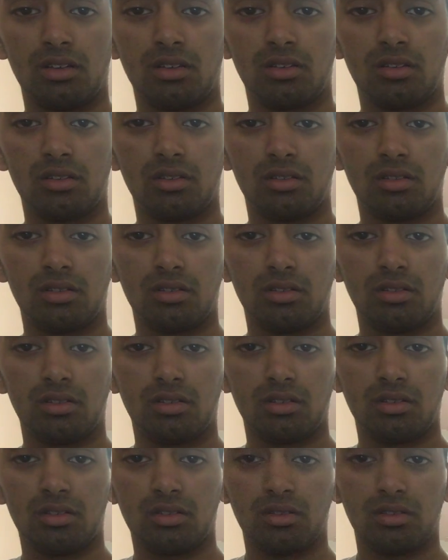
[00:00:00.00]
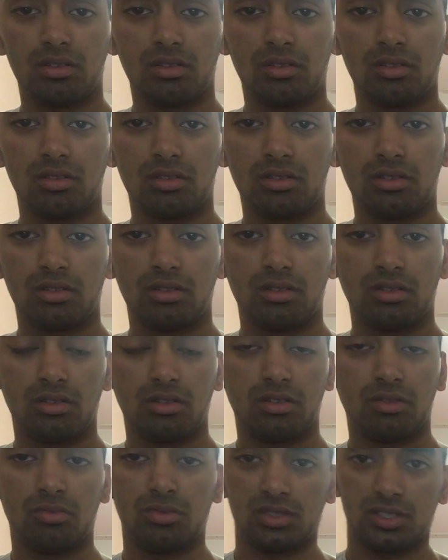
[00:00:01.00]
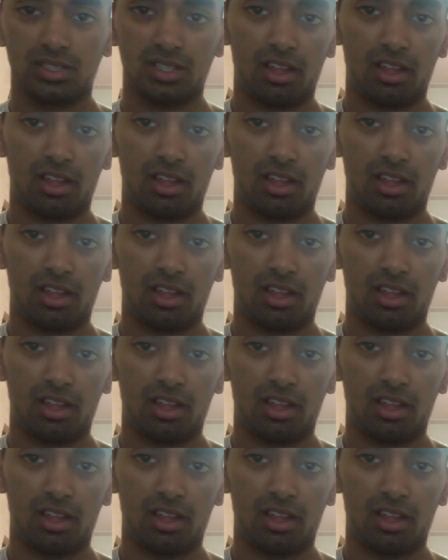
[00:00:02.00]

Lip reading: it's